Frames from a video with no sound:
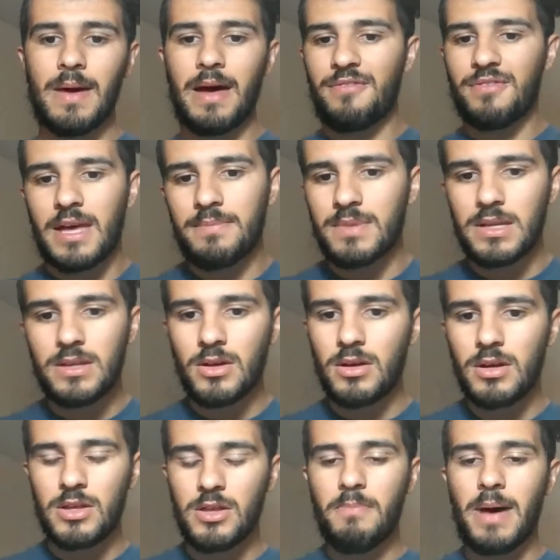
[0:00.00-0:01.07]
I've kept in
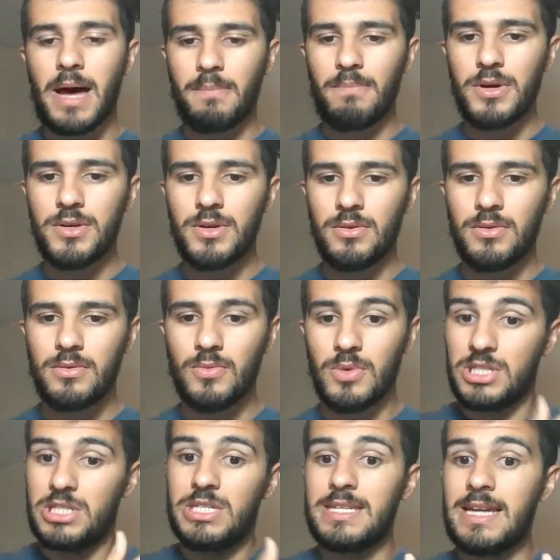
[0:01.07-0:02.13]
the back burner,
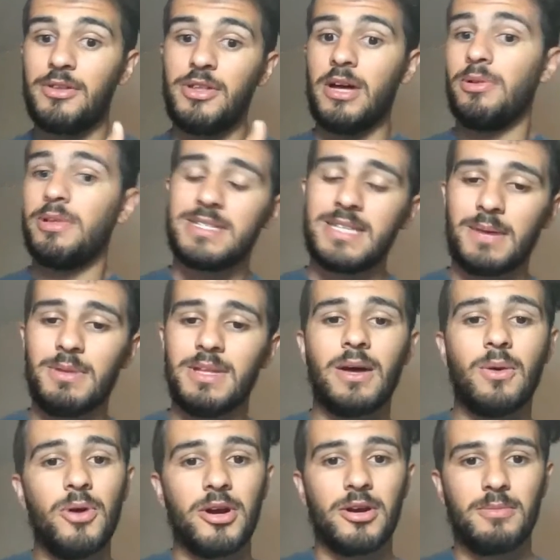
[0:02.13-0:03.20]
which is now the only segment
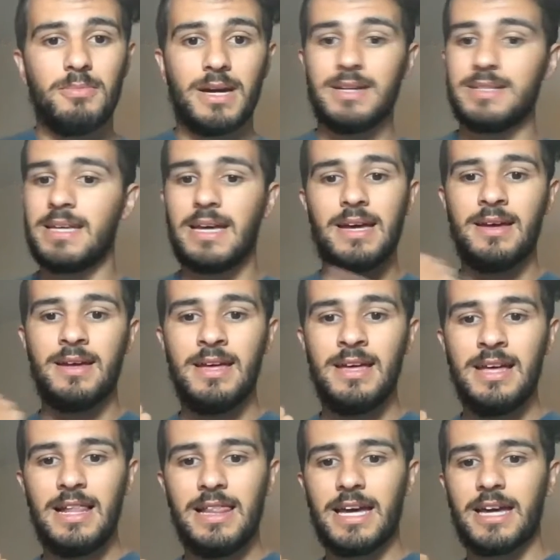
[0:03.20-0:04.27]
that works, because
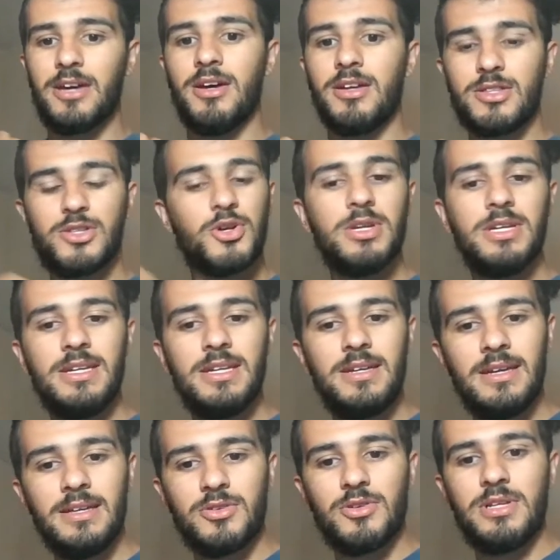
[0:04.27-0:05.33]
like a
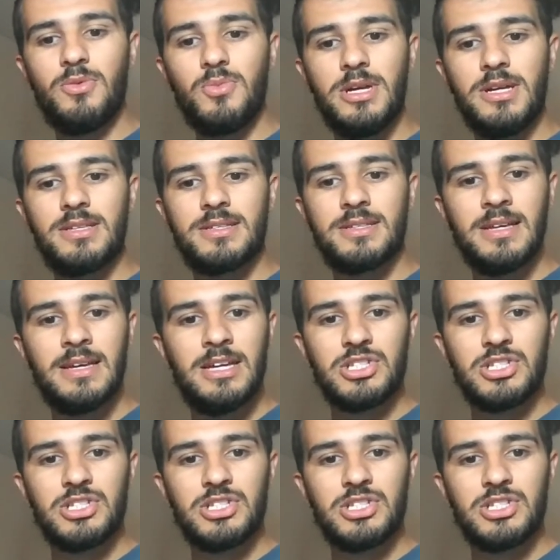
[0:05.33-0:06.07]
30 weeks